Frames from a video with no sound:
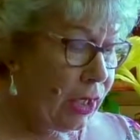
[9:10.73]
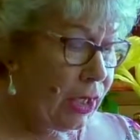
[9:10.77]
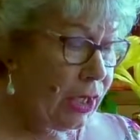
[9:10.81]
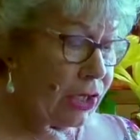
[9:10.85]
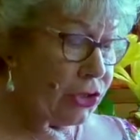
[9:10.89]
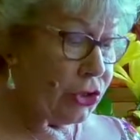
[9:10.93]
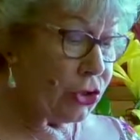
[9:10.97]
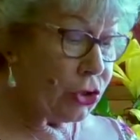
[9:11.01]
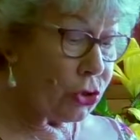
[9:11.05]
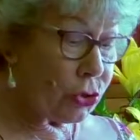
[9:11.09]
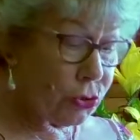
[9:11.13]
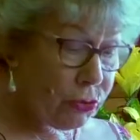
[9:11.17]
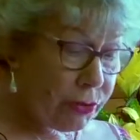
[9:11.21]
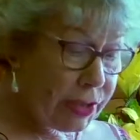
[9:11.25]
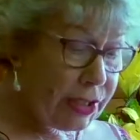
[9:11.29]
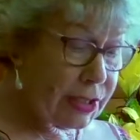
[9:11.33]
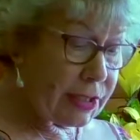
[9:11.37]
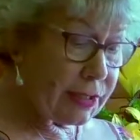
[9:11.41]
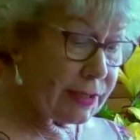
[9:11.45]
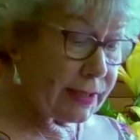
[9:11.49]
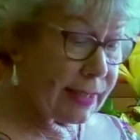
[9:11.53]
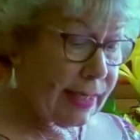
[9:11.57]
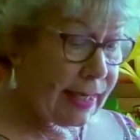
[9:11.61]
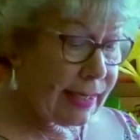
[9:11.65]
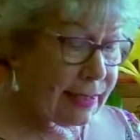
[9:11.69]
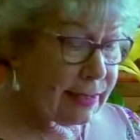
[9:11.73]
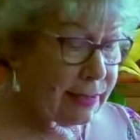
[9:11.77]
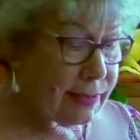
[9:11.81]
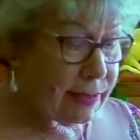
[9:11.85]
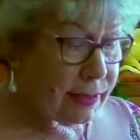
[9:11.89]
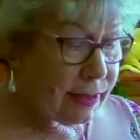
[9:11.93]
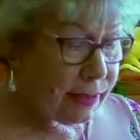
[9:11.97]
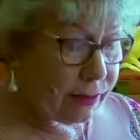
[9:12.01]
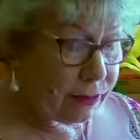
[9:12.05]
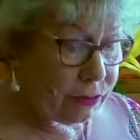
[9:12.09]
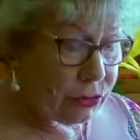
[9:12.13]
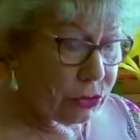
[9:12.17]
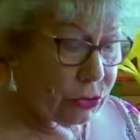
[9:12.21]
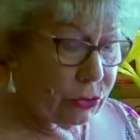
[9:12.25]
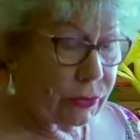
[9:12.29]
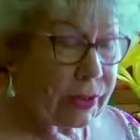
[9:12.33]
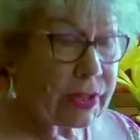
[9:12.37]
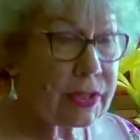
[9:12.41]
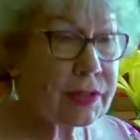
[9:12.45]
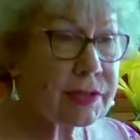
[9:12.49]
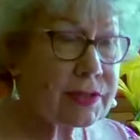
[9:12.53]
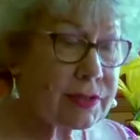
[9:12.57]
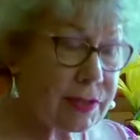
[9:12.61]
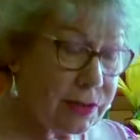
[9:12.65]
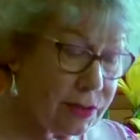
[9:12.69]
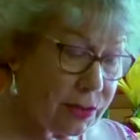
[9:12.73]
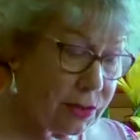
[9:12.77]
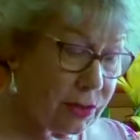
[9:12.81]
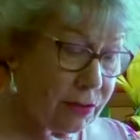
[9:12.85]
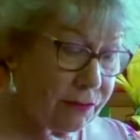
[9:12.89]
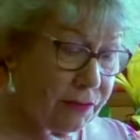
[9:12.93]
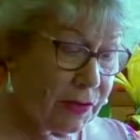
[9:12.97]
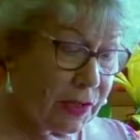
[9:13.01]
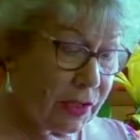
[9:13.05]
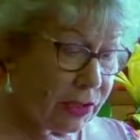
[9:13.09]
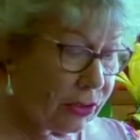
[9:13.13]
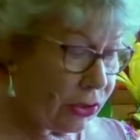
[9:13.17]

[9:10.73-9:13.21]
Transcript: A jury decides the guilt or innocence of the